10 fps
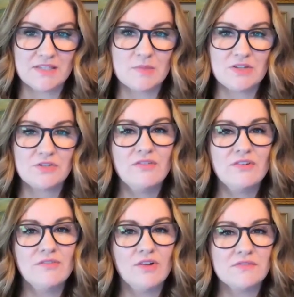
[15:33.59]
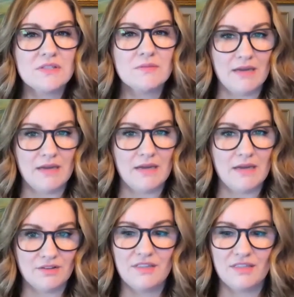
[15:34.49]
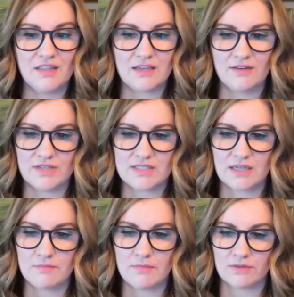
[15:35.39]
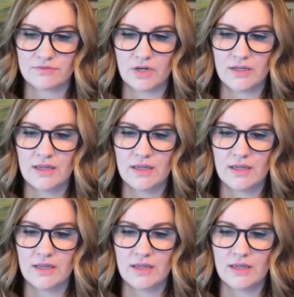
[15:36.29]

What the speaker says: especially if it involves the mail, then they can investigate mail fraud.